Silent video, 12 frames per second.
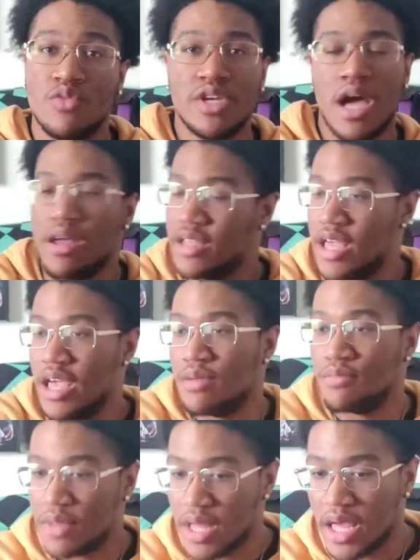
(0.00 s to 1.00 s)
We got
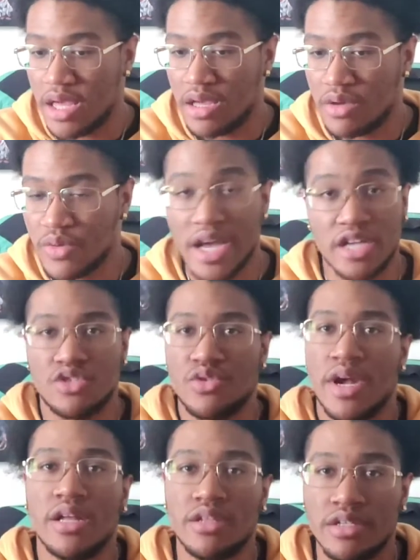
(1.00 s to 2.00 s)
gameplay, we got
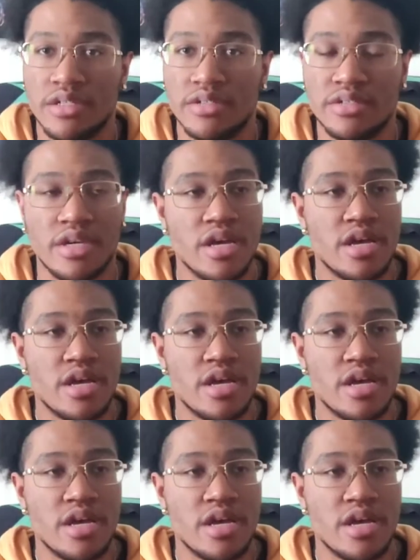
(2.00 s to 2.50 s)
trailers.